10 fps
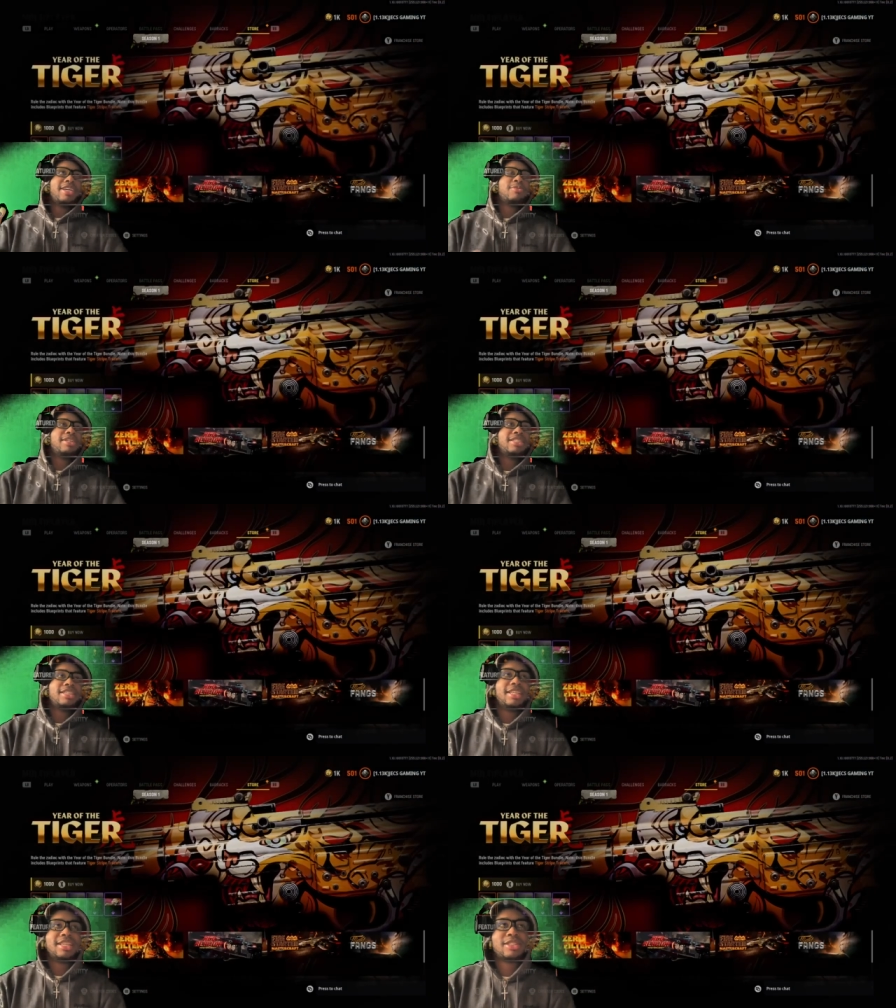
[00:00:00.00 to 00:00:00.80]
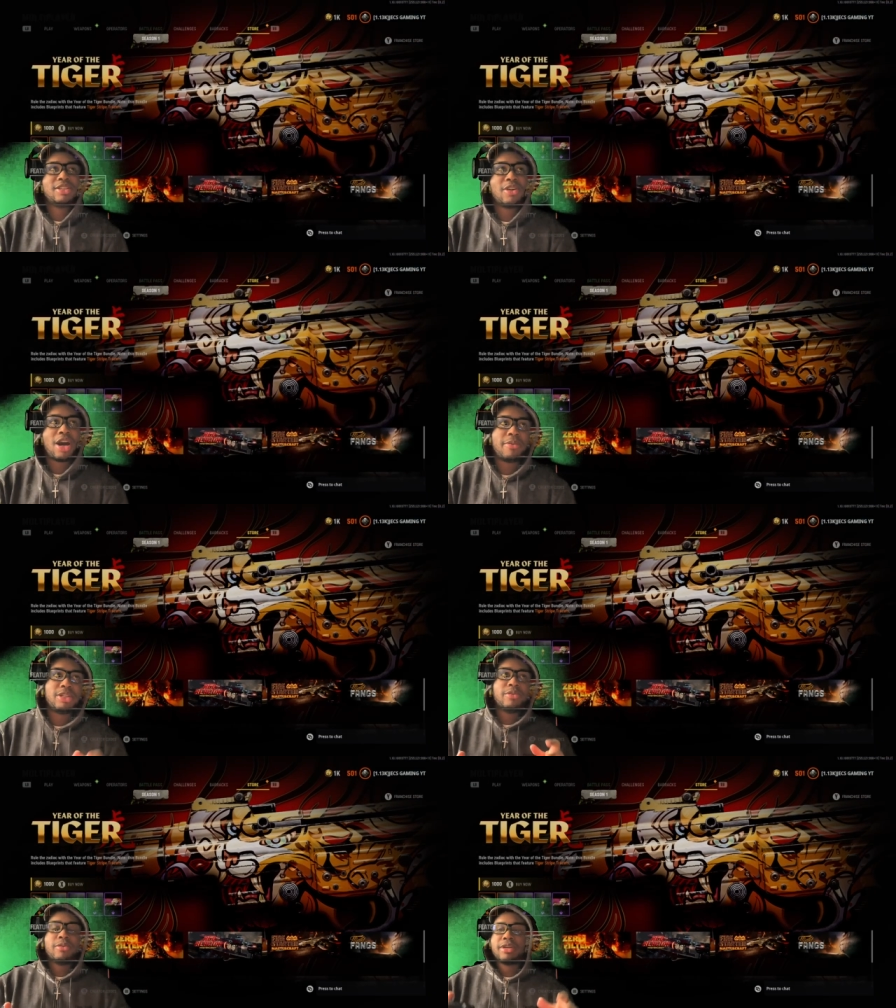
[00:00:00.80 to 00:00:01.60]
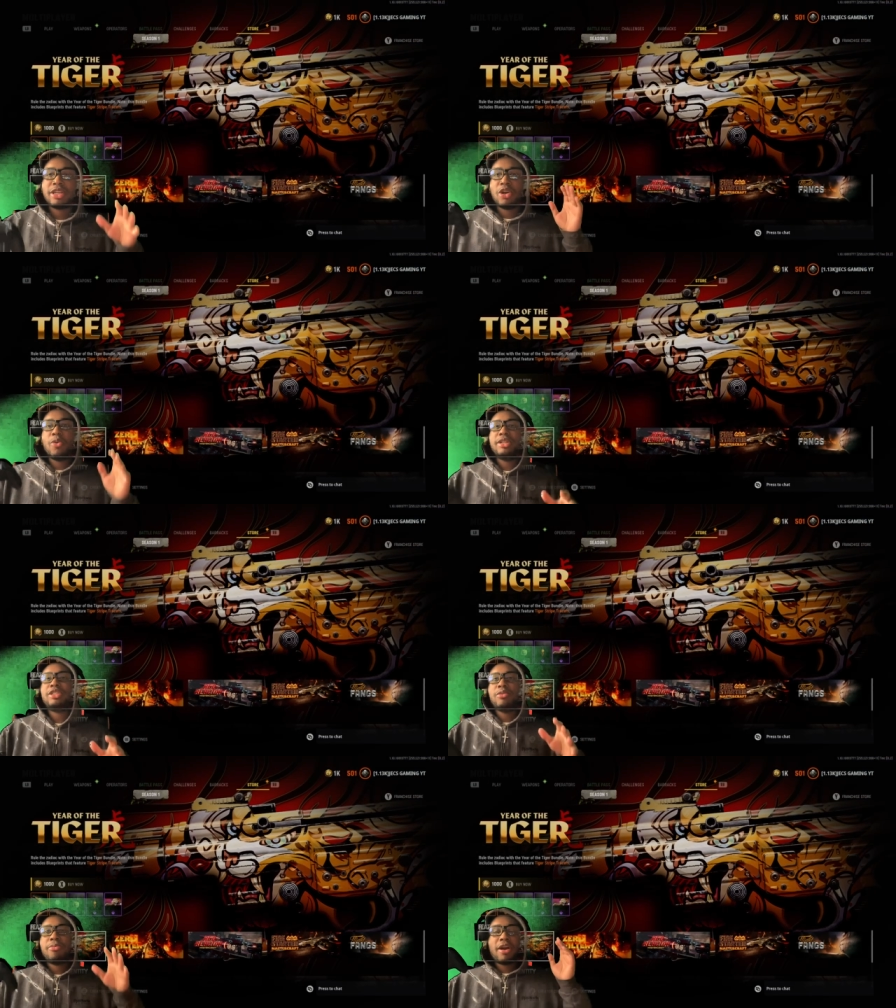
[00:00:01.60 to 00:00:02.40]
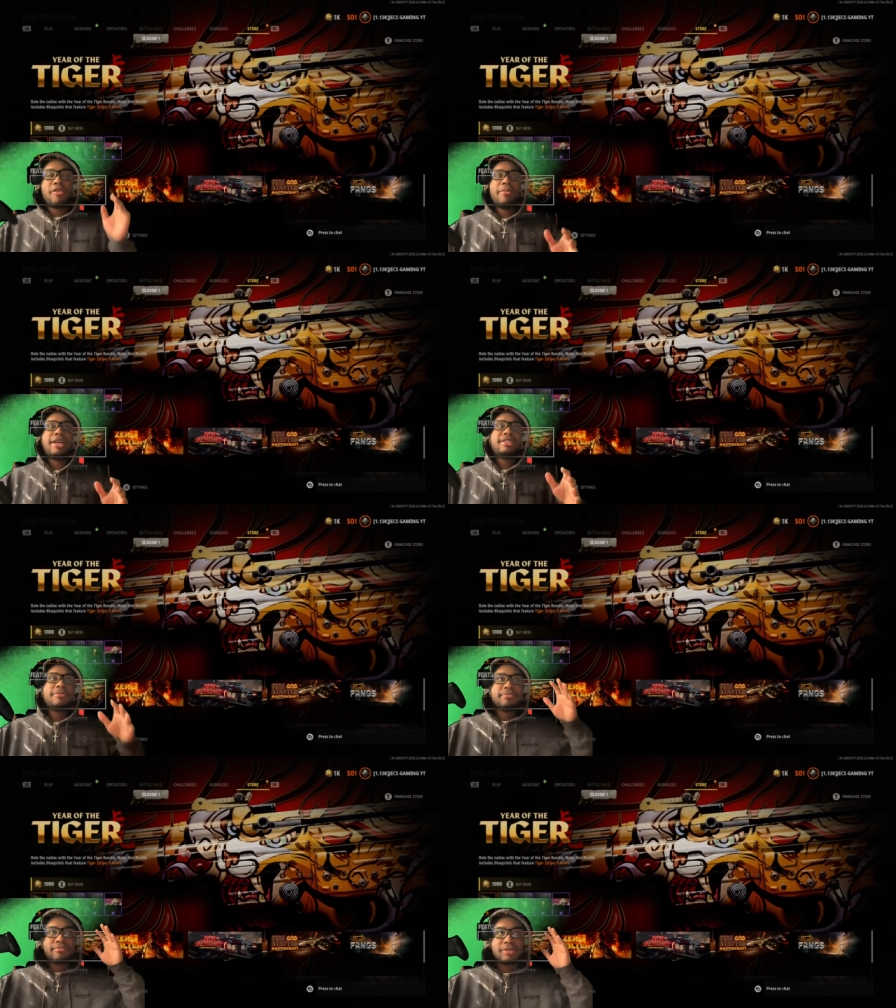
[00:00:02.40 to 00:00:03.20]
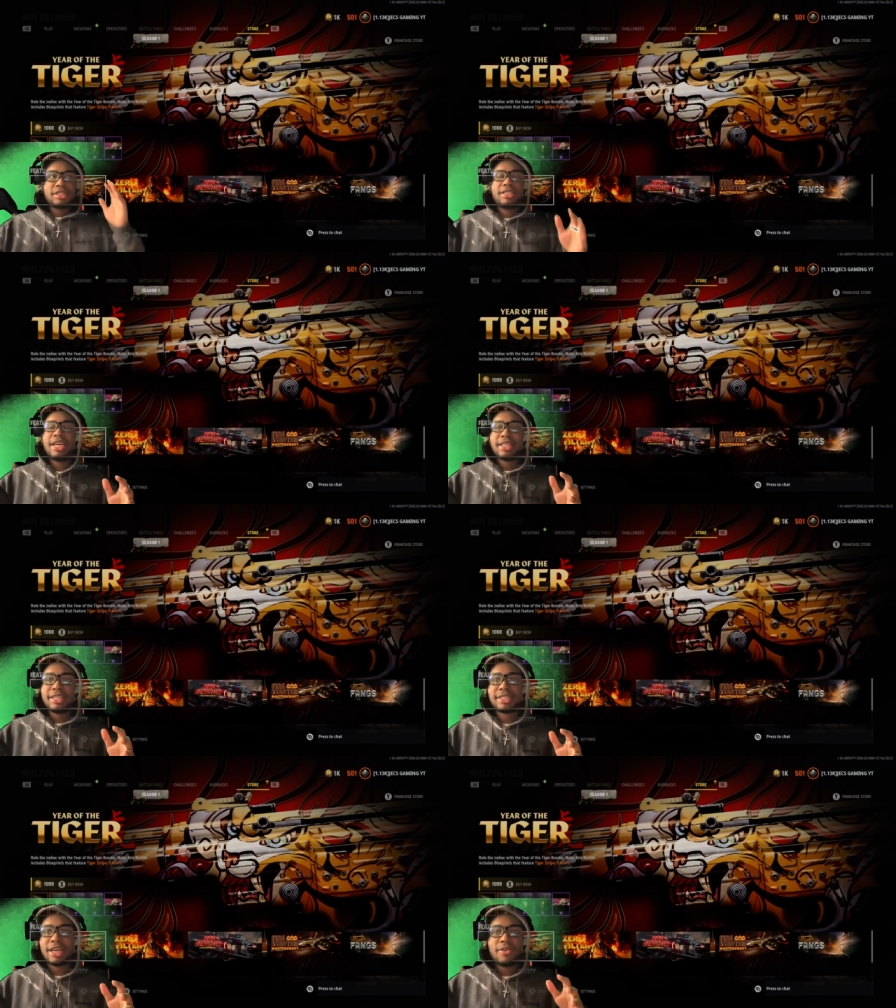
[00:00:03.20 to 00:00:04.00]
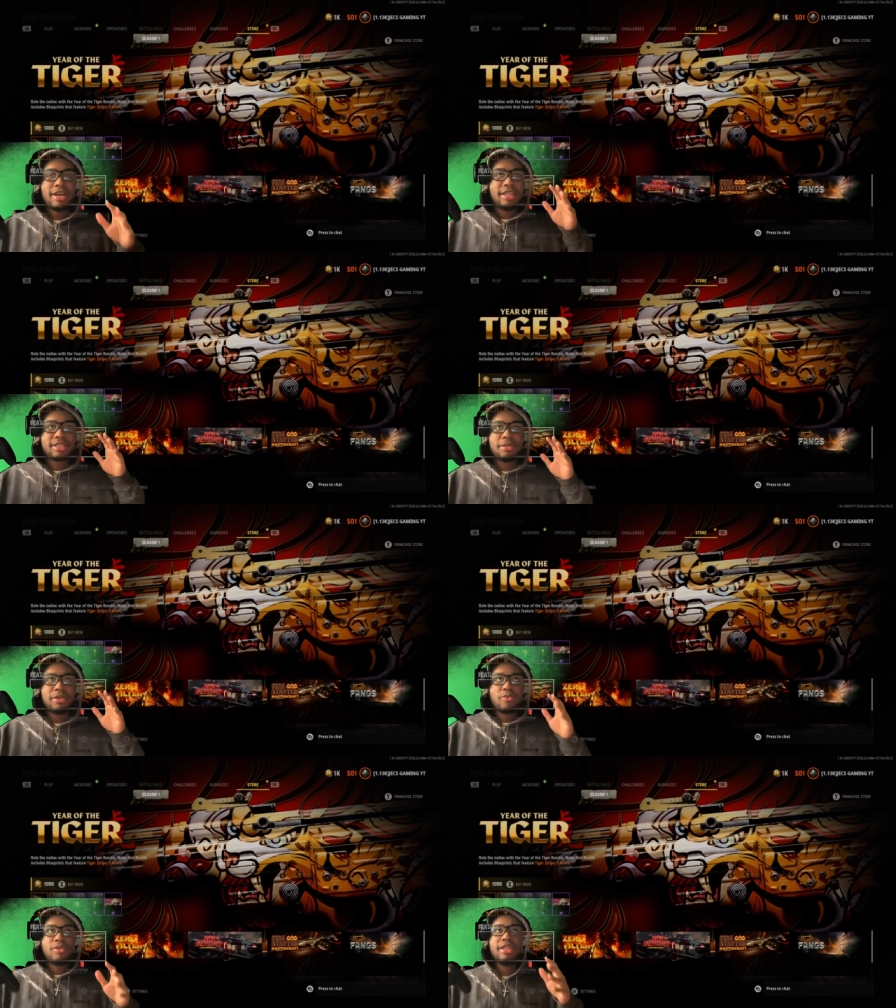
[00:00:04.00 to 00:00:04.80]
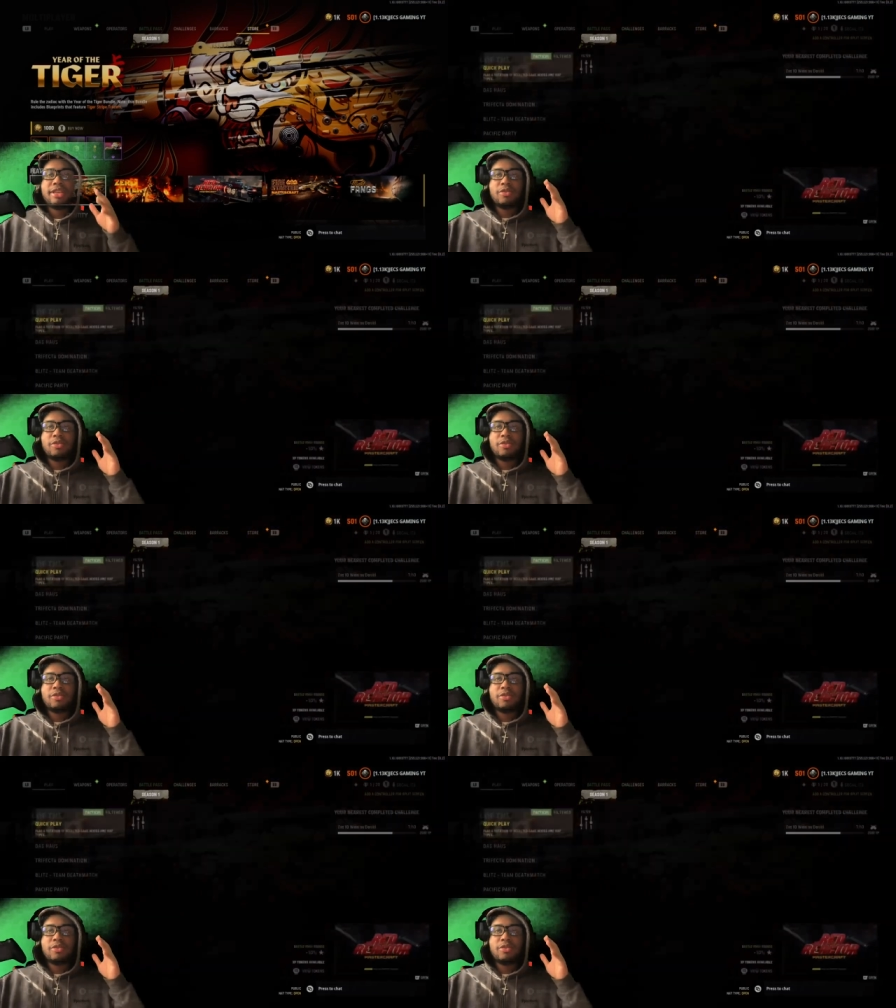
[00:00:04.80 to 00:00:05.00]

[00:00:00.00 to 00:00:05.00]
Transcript: guys want to see this. You know how we do it. We're gonna go into a private match. Check this out, and it's gonna be really